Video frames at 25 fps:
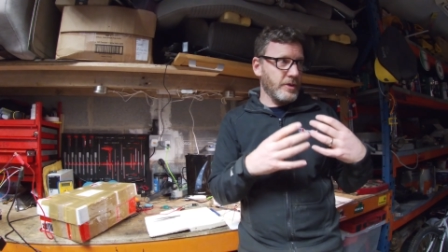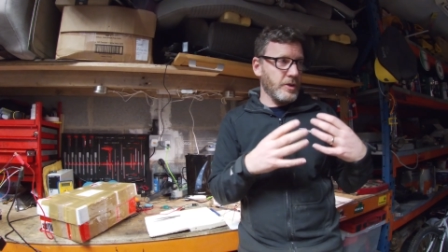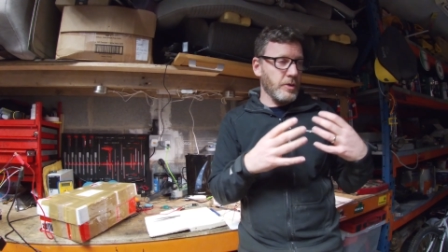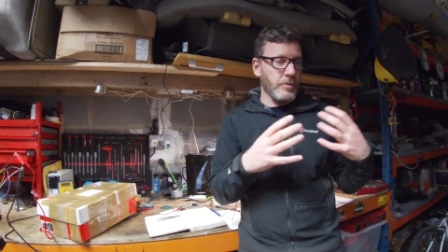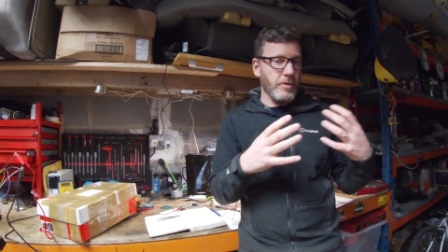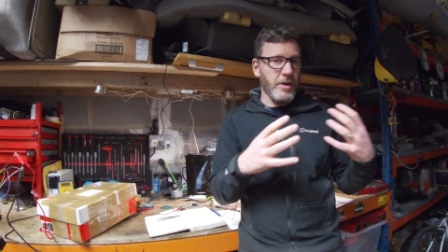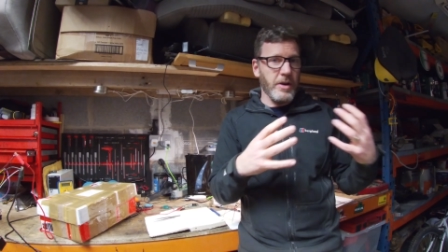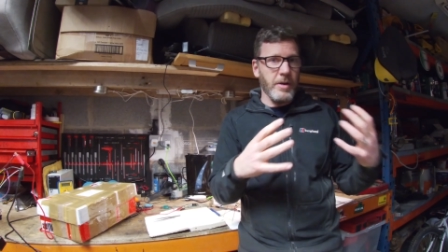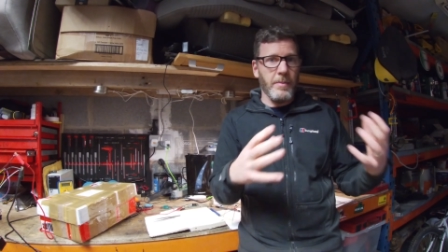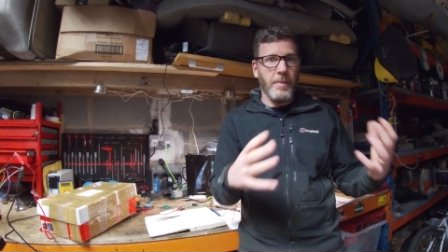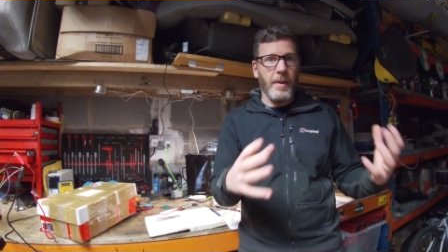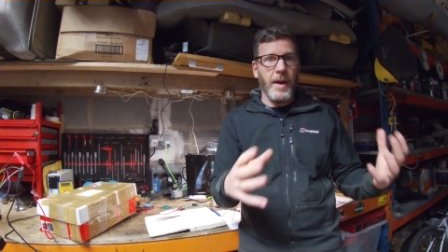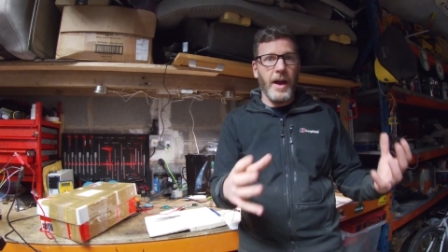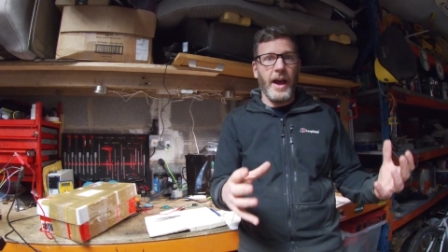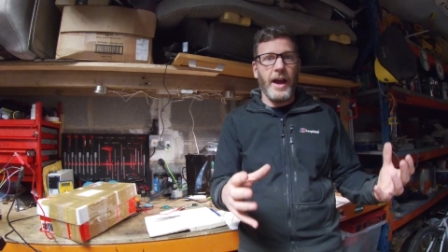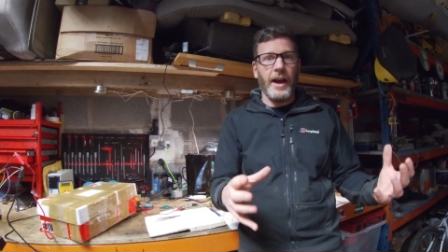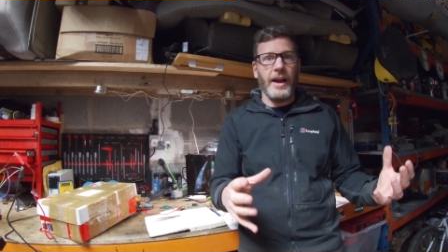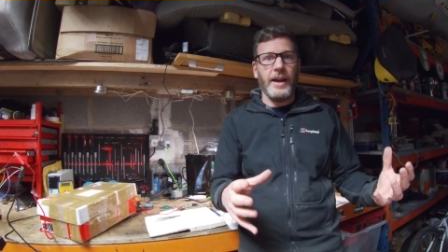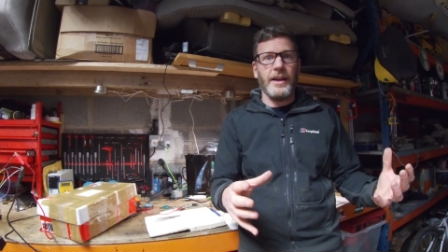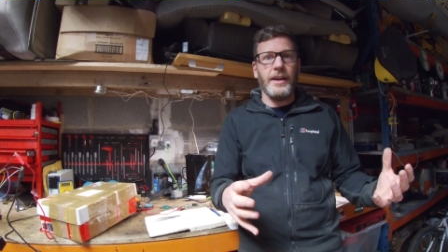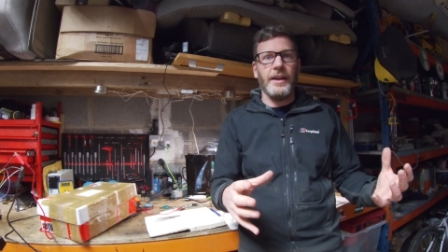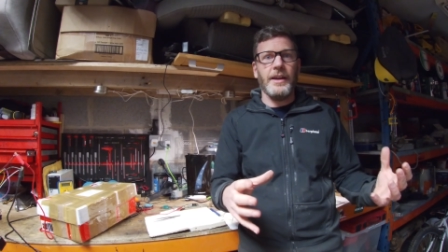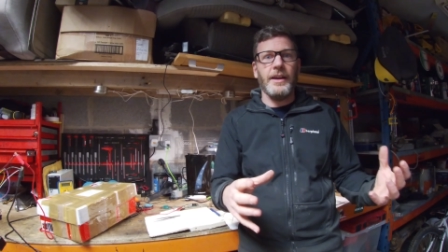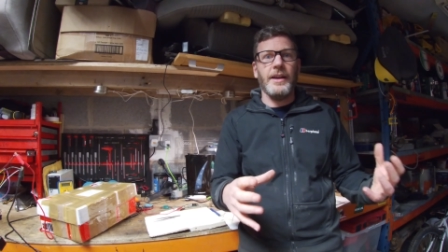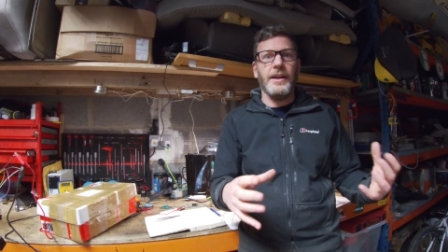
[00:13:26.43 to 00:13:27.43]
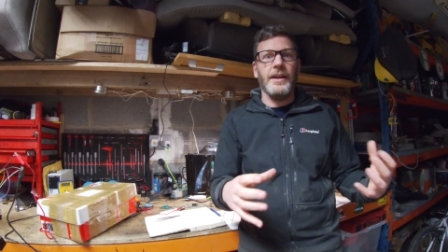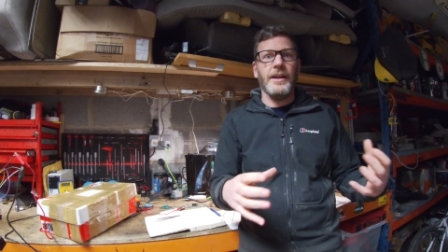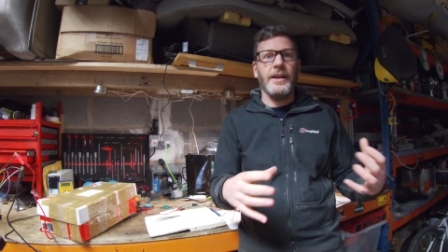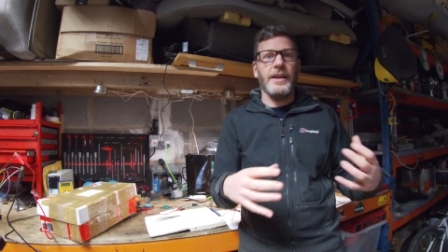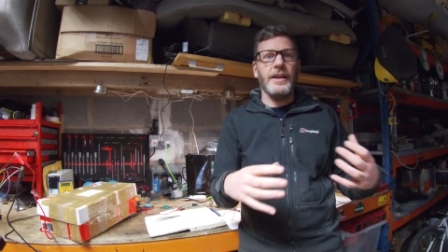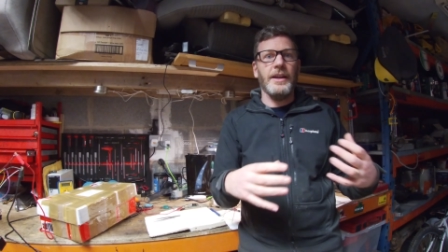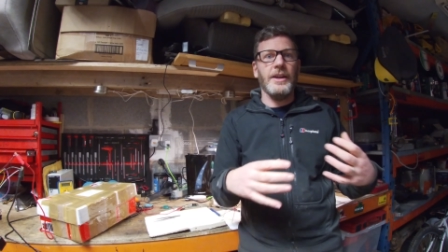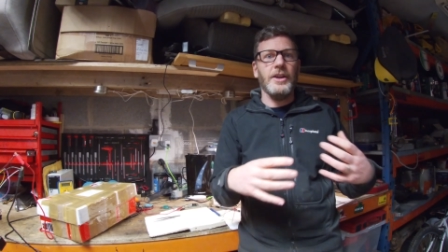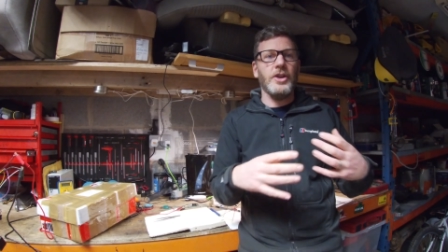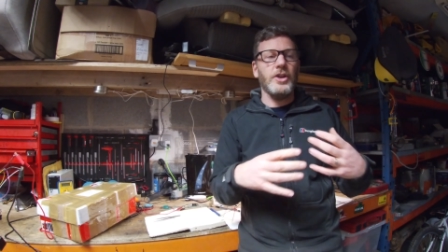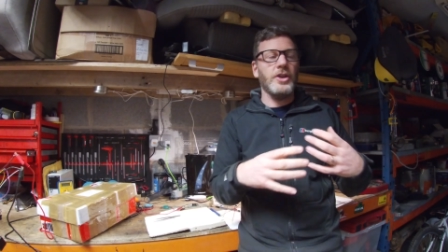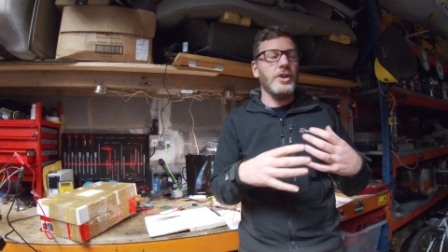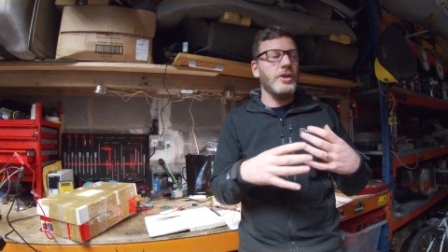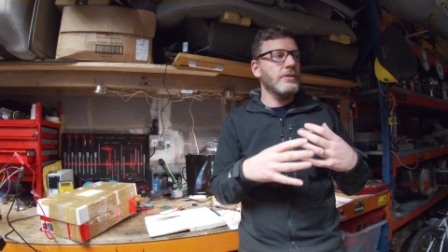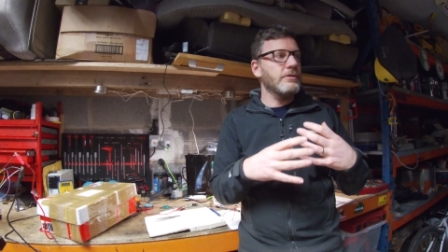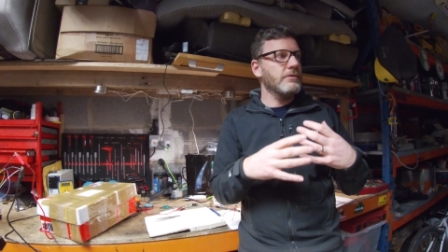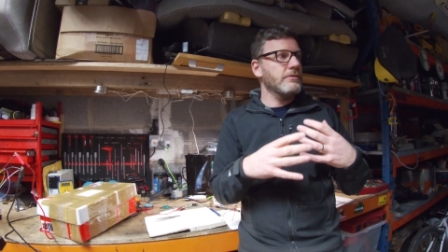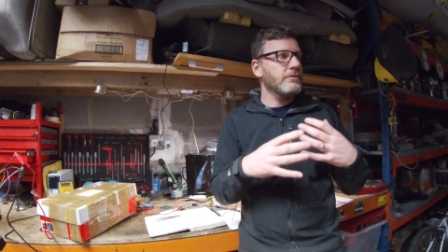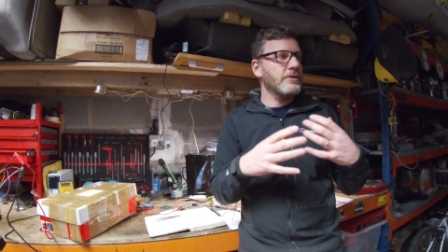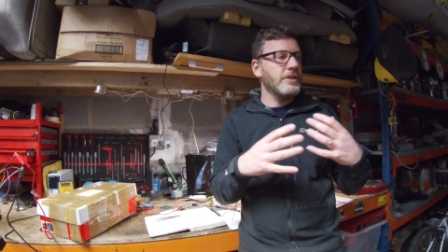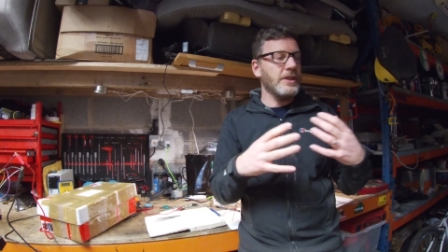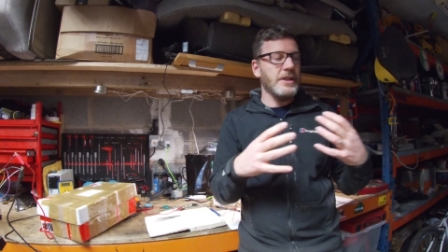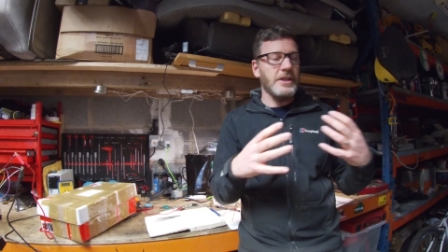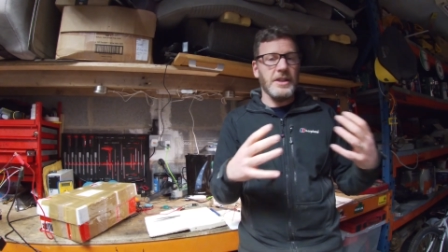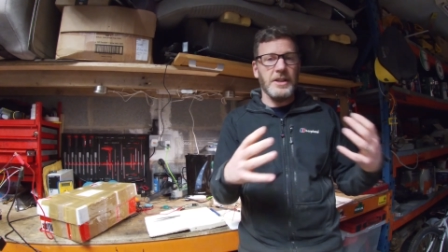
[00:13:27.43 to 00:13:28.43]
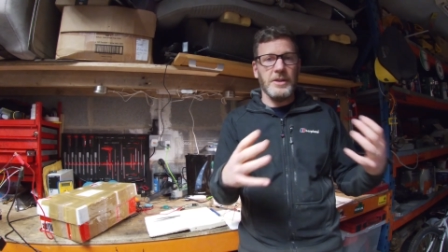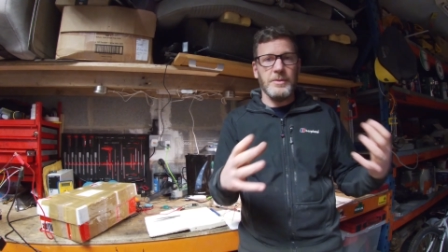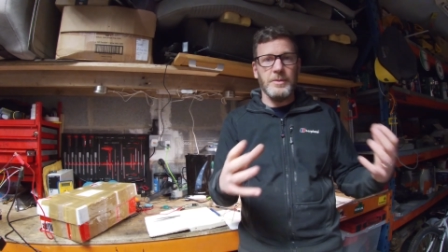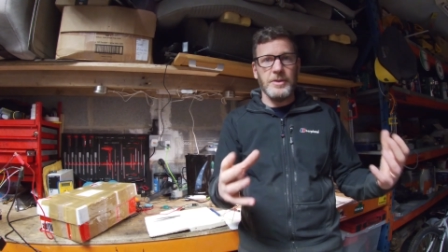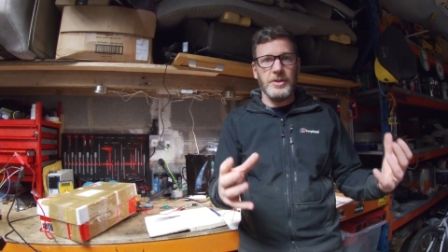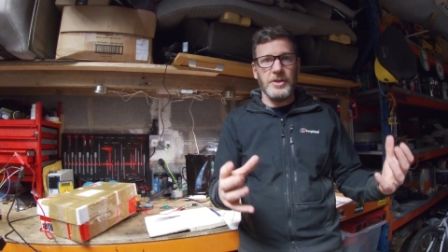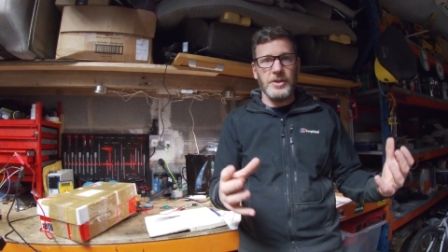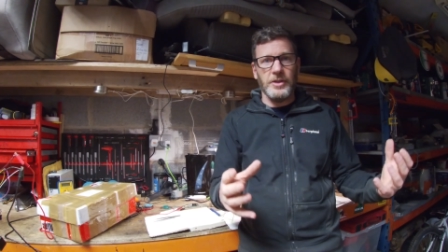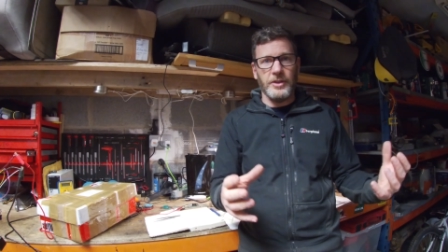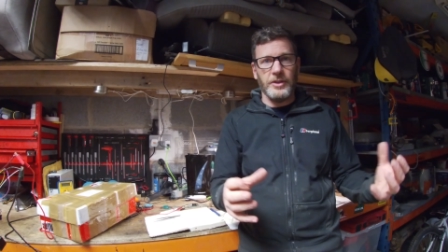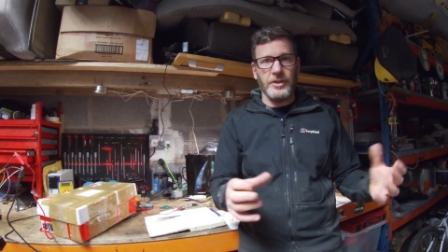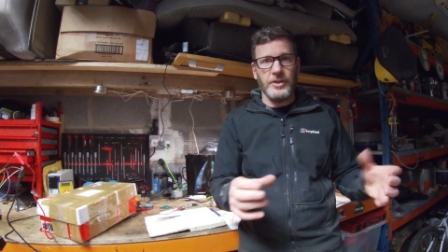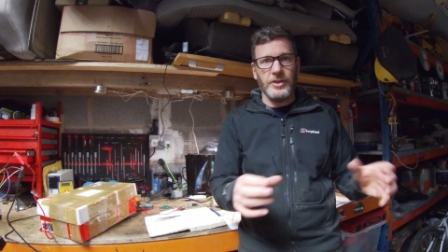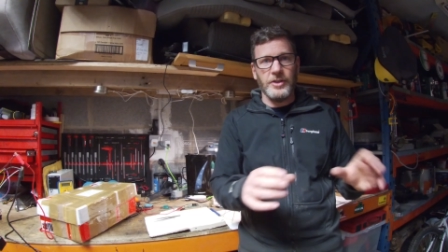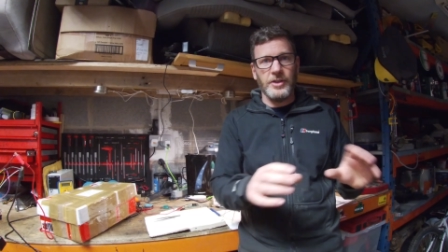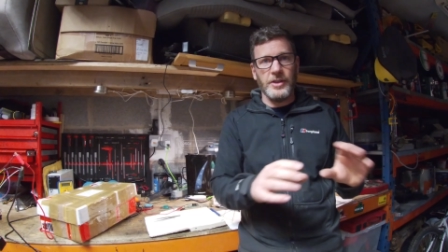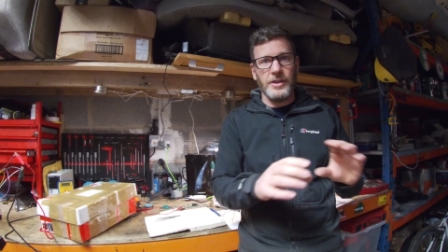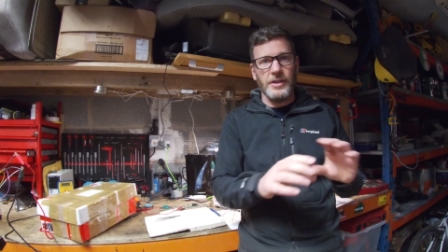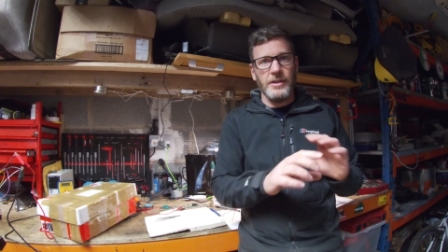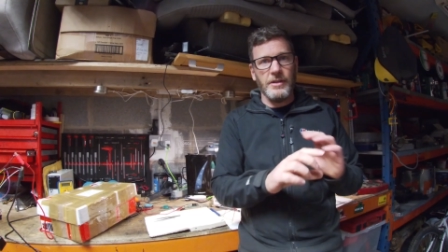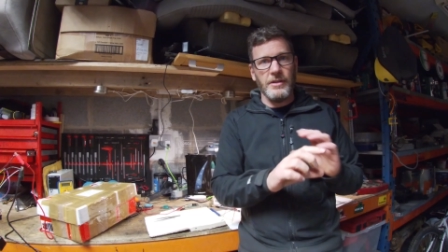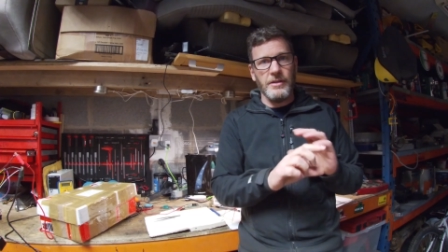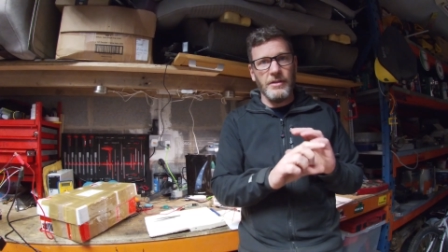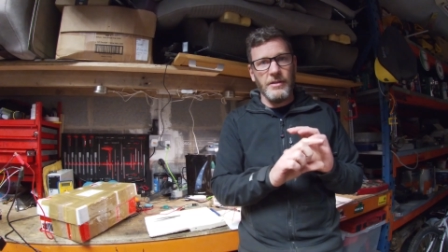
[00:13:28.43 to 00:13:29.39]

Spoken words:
the rear pack didn't need to be touched.